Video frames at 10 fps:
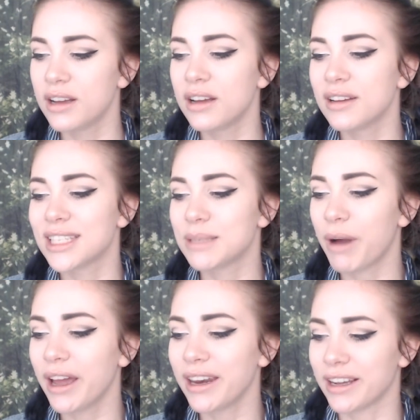
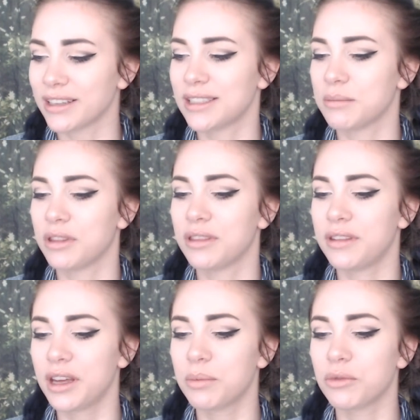Spiting some
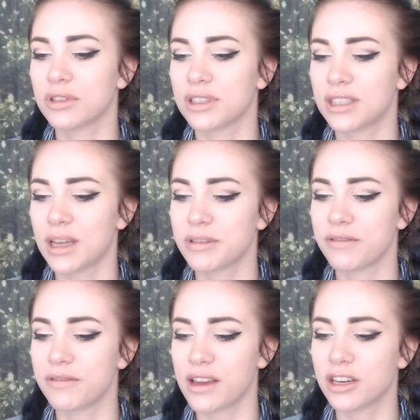unthinkable deceptive
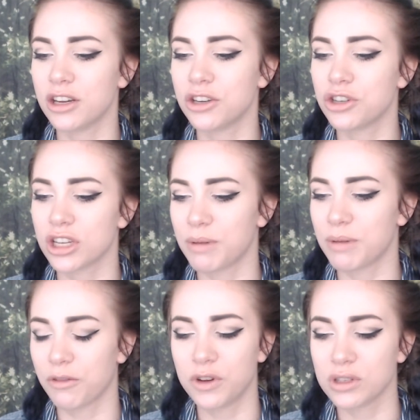entity just by
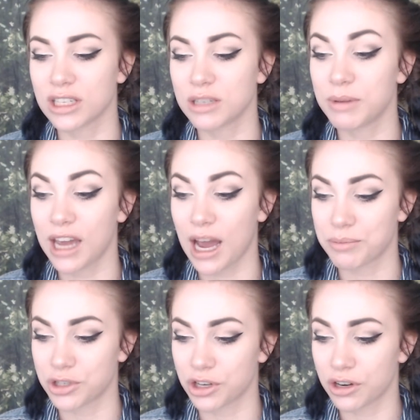refusing to be
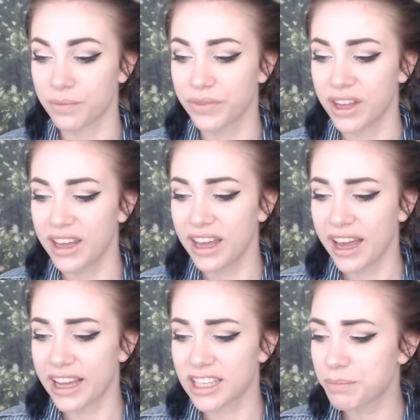captured.
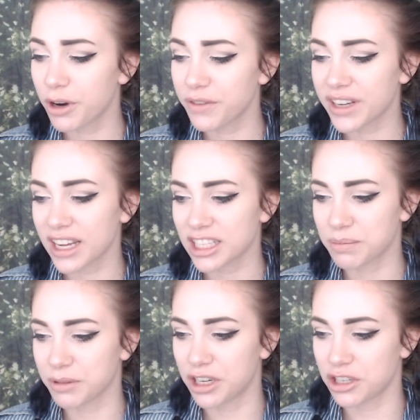It's a perfect
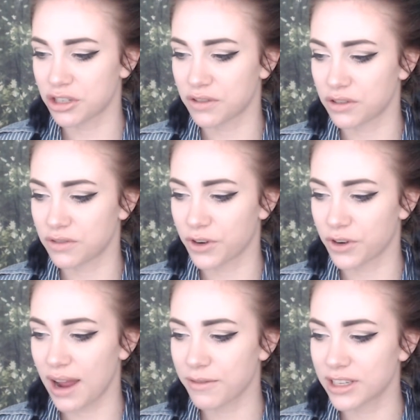explanation for
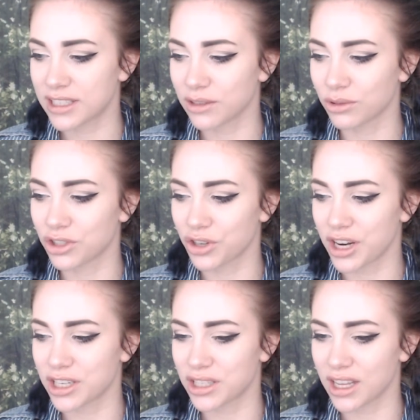every single
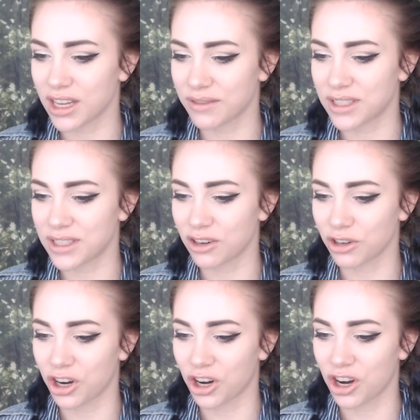strange thing I've seen or
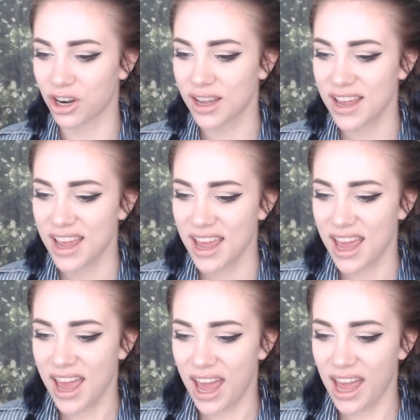heard,
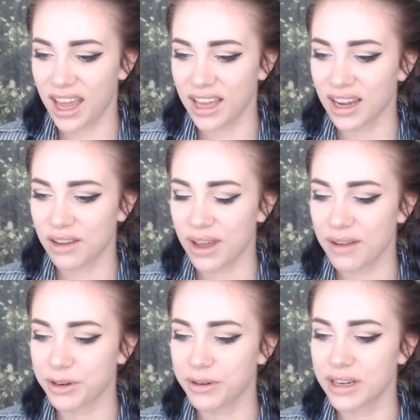and I have
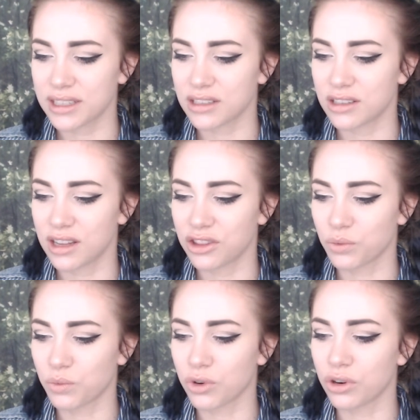every reason in the
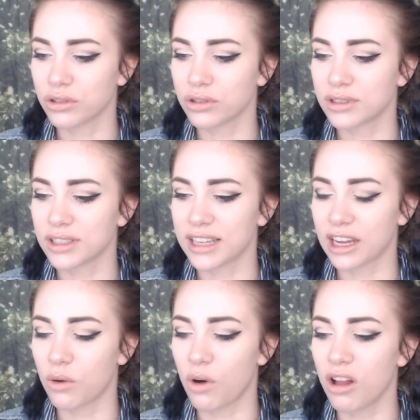world to let
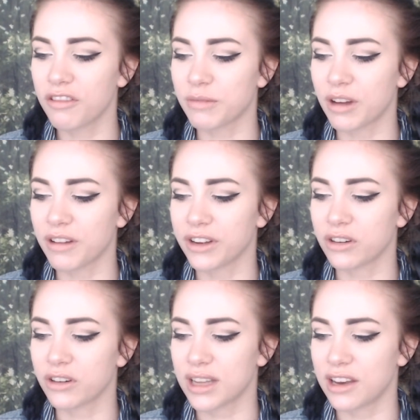go all of my
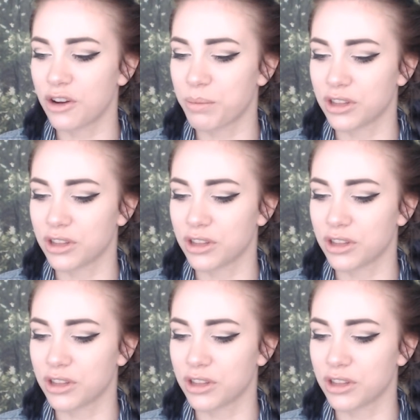fears and open the